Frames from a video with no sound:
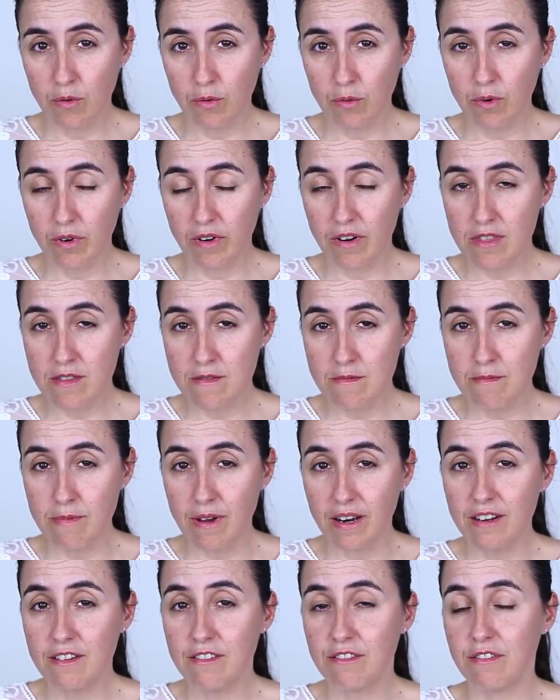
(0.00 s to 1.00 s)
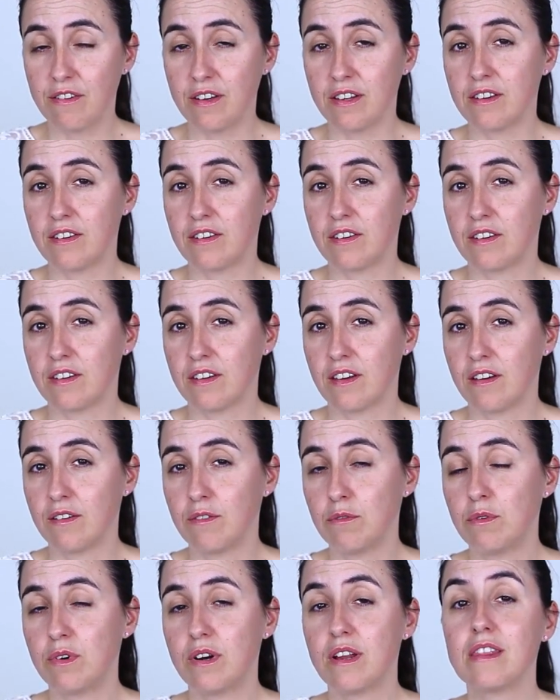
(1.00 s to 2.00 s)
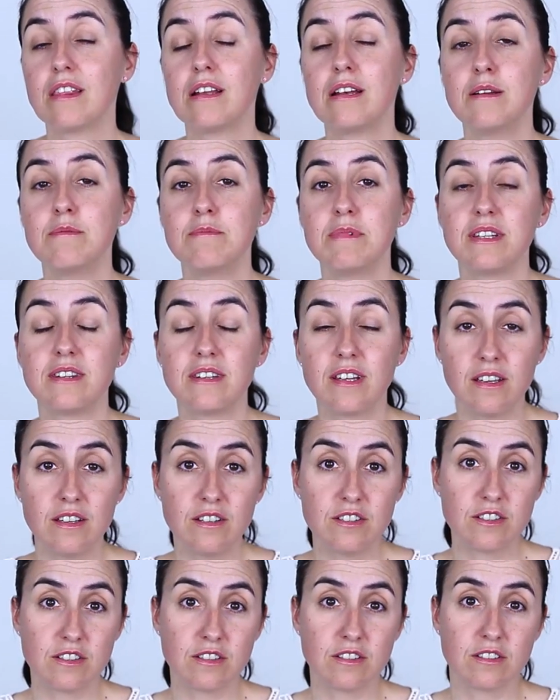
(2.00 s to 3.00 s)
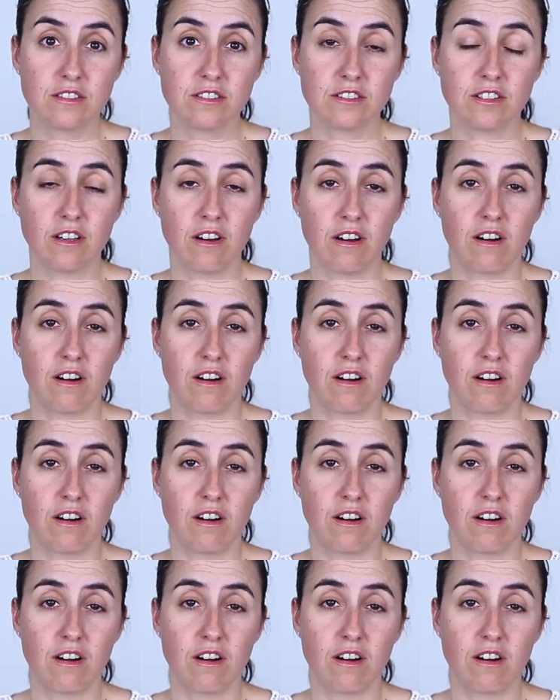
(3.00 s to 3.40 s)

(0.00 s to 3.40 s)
what are the benefits and what are the limitations